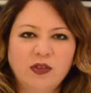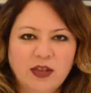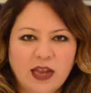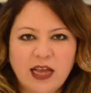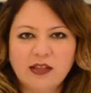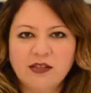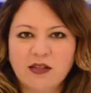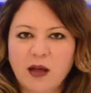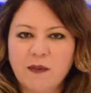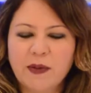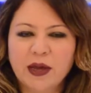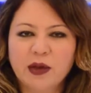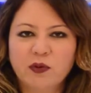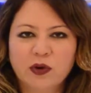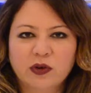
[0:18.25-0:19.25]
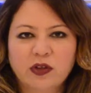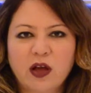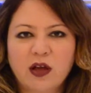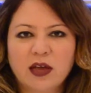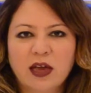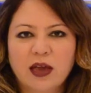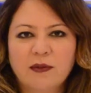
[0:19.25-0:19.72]
Today's topic, we're
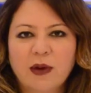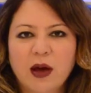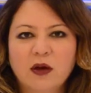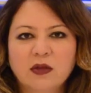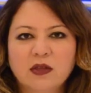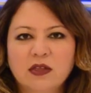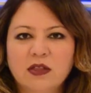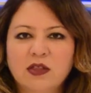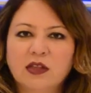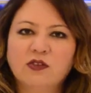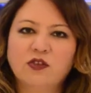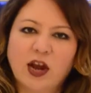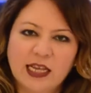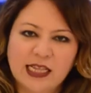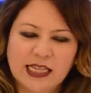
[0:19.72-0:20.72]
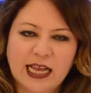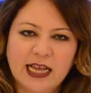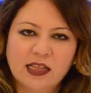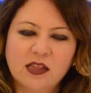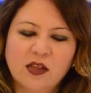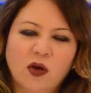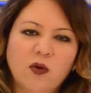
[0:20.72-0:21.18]
talking about the dry
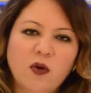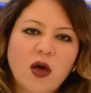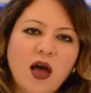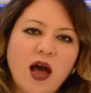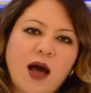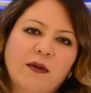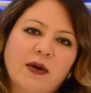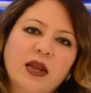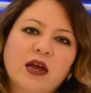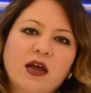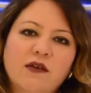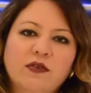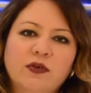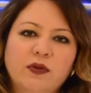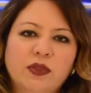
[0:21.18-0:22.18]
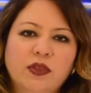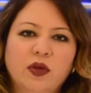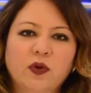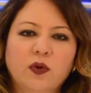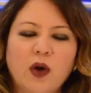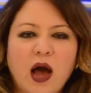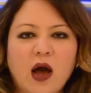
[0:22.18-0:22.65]
skin. So I'm going to cover with
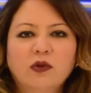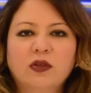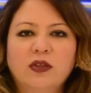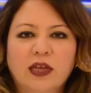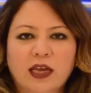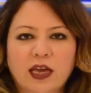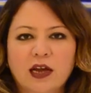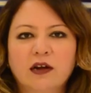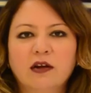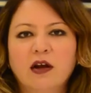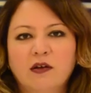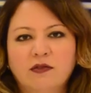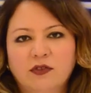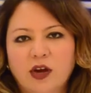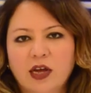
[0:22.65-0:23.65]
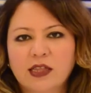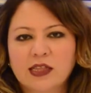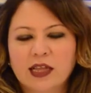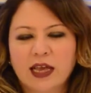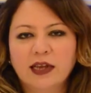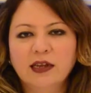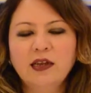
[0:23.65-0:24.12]
you how to take care of dry
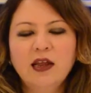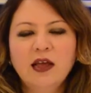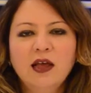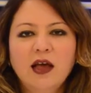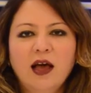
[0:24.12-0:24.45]
skin.